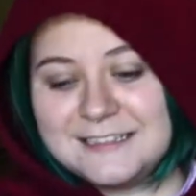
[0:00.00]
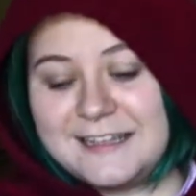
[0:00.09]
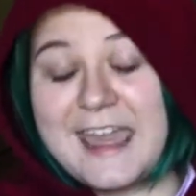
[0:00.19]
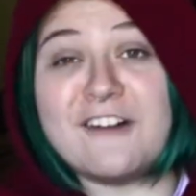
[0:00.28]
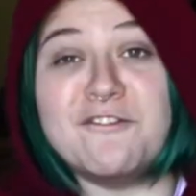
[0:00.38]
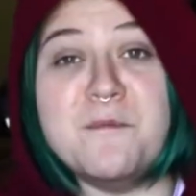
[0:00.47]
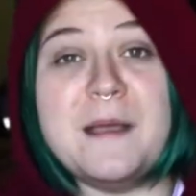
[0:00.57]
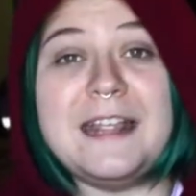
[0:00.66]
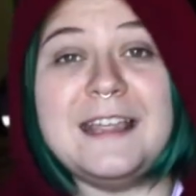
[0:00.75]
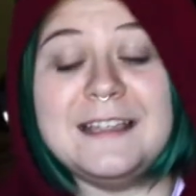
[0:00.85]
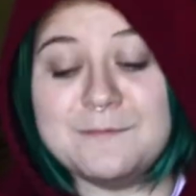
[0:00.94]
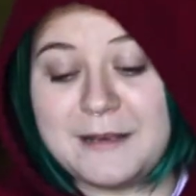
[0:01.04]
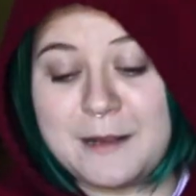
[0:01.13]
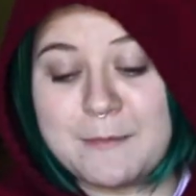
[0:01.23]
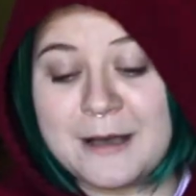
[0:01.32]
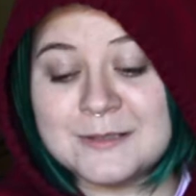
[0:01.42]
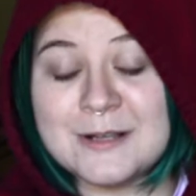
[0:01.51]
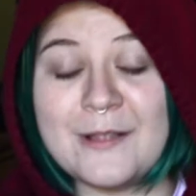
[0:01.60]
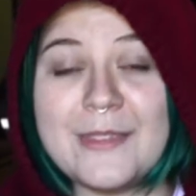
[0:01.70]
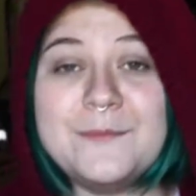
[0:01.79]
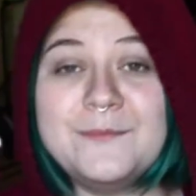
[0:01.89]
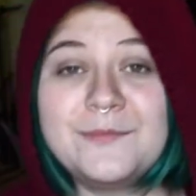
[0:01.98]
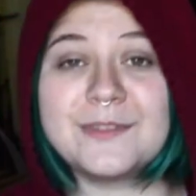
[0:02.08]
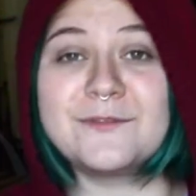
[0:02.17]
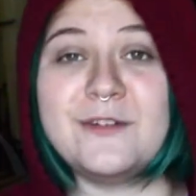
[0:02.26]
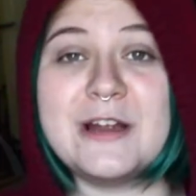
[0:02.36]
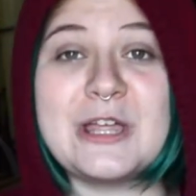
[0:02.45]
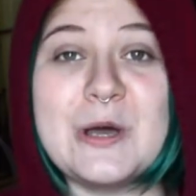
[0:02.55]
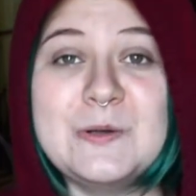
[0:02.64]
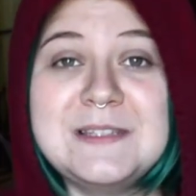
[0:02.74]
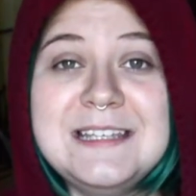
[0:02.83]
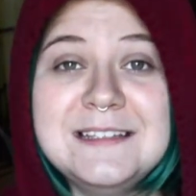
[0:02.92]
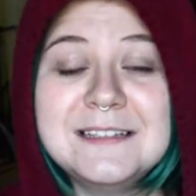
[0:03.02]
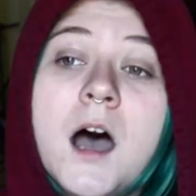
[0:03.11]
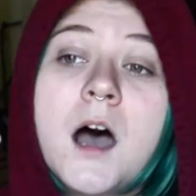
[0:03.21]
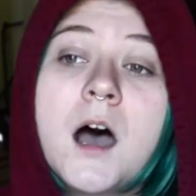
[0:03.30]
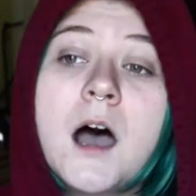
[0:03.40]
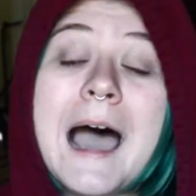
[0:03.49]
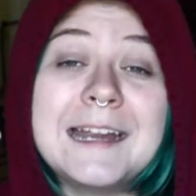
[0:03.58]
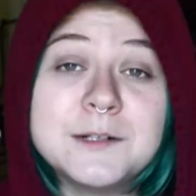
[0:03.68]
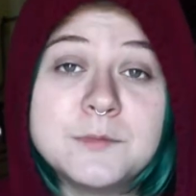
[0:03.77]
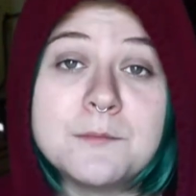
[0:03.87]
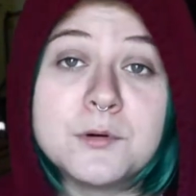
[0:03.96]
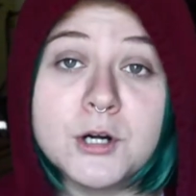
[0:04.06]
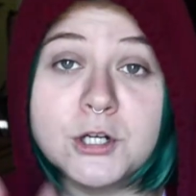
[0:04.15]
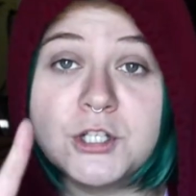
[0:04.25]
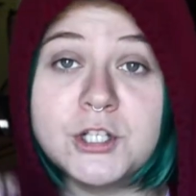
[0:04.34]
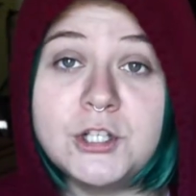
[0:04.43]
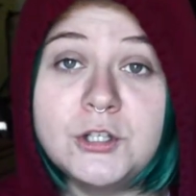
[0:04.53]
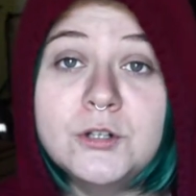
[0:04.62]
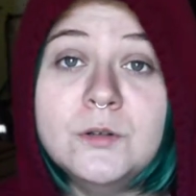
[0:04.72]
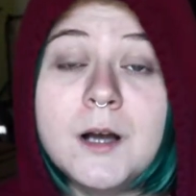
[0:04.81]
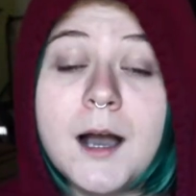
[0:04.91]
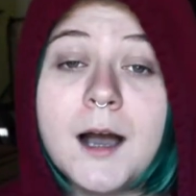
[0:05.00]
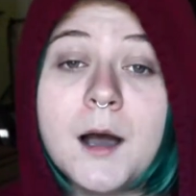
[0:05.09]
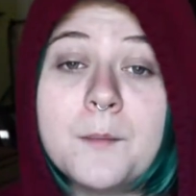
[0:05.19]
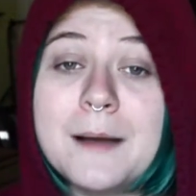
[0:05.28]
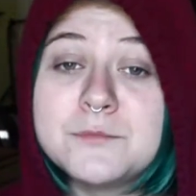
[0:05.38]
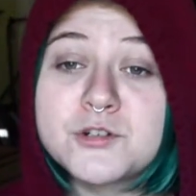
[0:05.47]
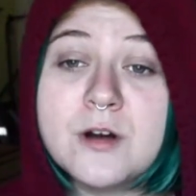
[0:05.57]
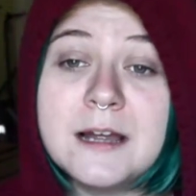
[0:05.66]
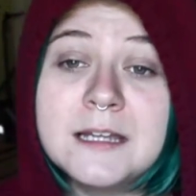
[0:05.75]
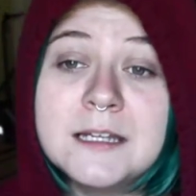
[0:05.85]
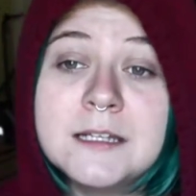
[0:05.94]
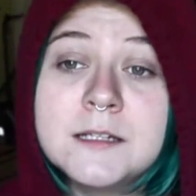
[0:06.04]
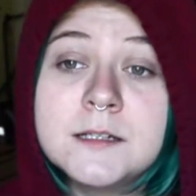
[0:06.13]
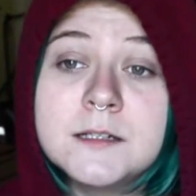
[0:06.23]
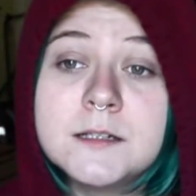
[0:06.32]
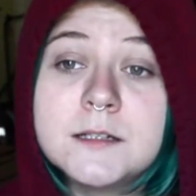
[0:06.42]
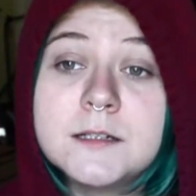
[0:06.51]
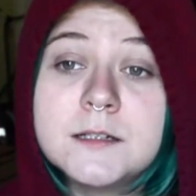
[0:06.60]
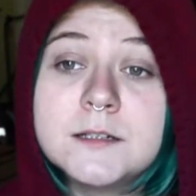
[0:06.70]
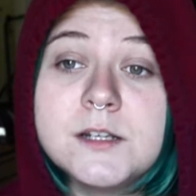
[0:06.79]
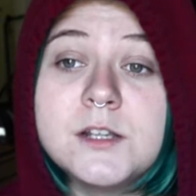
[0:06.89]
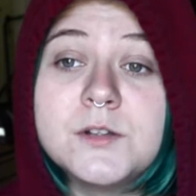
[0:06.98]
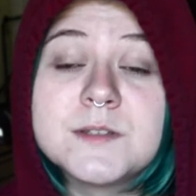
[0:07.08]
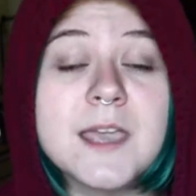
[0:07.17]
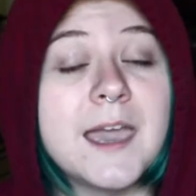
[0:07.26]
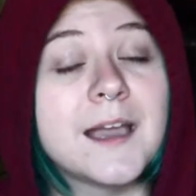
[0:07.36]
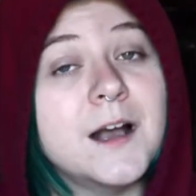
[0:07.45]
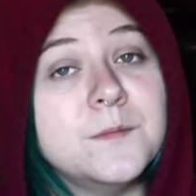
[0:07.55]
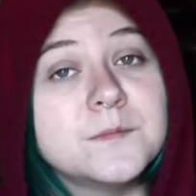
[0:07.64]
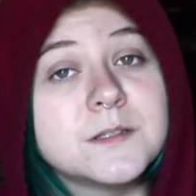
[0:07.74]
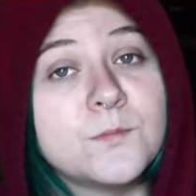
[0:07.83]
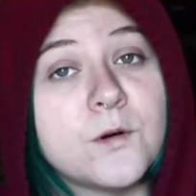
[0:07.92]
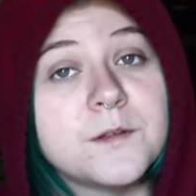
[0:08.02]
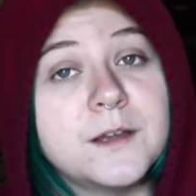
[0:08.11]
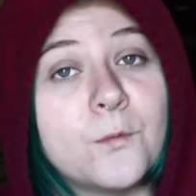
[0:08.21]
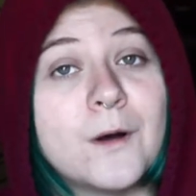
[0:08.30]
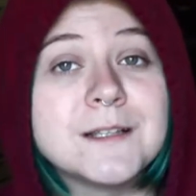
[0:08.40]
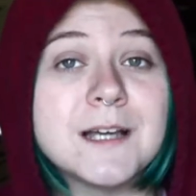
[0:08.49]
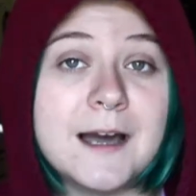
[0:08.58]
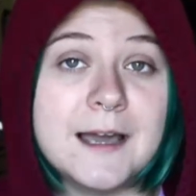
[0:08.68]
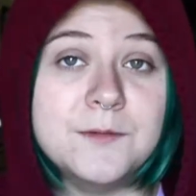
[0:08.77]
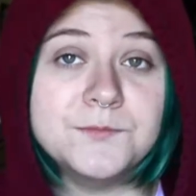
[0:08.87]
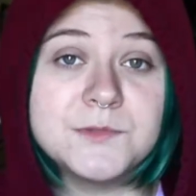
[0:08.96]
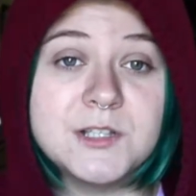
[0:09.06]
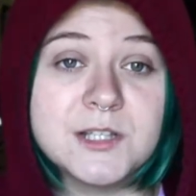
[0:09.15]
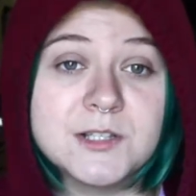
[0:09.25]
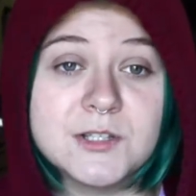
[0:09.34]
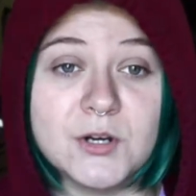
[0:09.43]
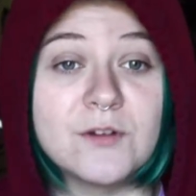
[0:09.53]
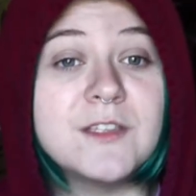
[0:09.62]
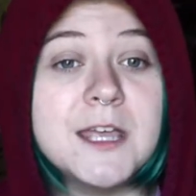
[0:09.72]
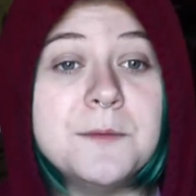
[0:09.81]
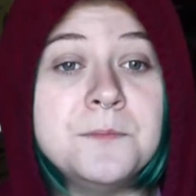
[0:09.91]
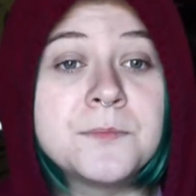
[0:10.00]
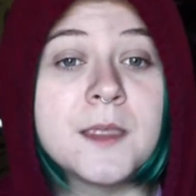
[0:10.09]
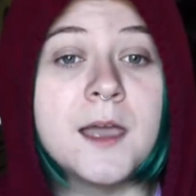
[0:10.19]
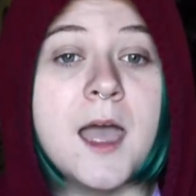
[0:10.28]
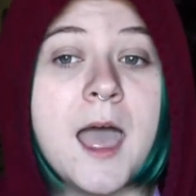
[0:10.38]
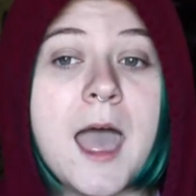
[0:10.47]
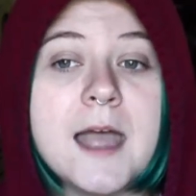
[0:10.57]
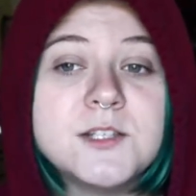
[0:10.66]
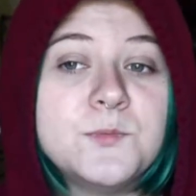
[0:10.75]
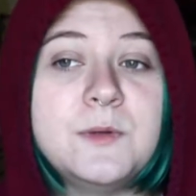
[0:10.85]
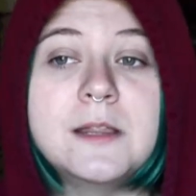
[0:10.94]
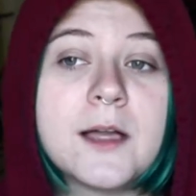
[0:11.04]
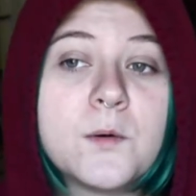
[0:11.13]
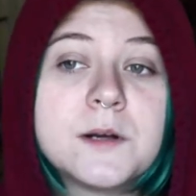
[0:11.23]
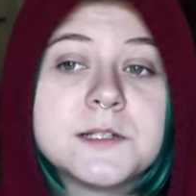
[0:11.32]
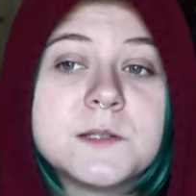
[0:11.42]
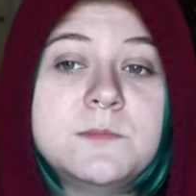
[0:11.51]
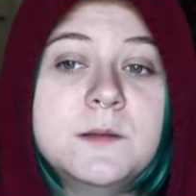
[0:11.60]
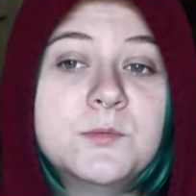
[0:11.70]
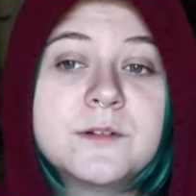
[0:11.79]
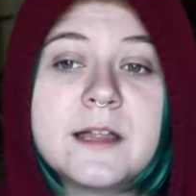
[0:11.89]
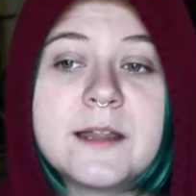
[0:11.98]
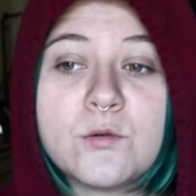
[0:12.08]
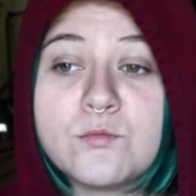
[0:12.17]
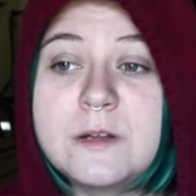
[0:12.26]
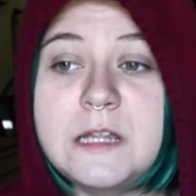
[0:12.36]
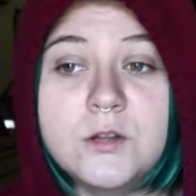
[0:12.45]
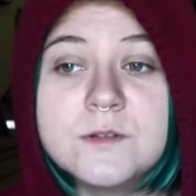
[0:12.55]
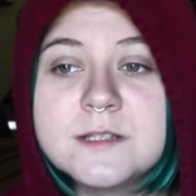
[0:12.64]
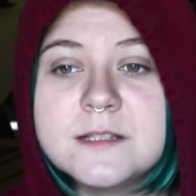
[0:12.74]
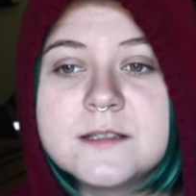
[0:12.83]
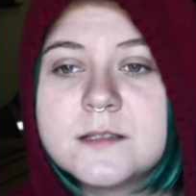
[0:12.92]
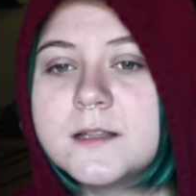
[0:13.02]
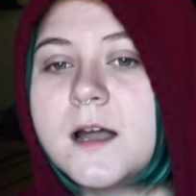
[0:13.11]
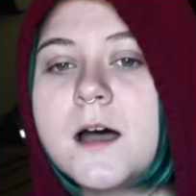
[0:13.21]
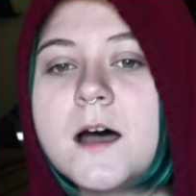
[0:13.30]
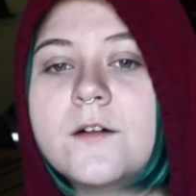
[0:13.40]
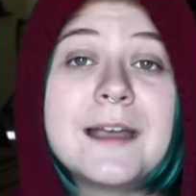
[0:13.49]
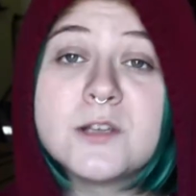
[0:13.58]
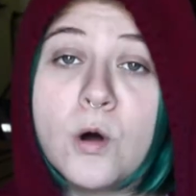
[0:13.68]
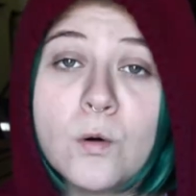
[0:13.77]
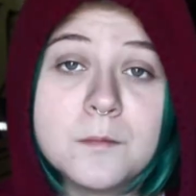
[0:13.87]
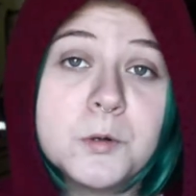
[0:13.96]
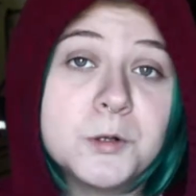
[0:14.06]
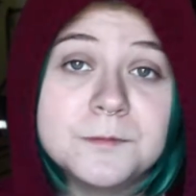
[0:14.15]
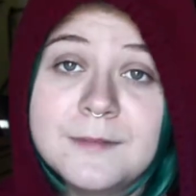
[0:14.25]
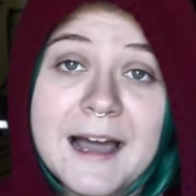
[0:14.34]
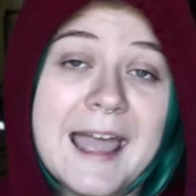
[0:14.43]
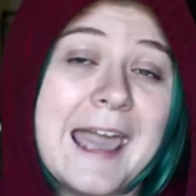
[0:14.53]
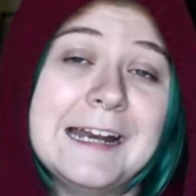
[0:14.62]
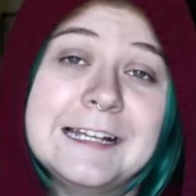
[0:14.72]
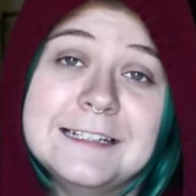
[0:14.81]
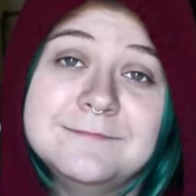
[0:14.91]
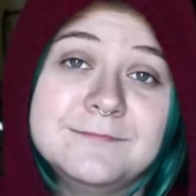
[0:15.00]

They have Minnie Mouse on them, very cozy. Item number two, I'm trying to use K-cups more than one time to conserve them and to be like one of those people that like reuses stuff. It's horrible, I hate it.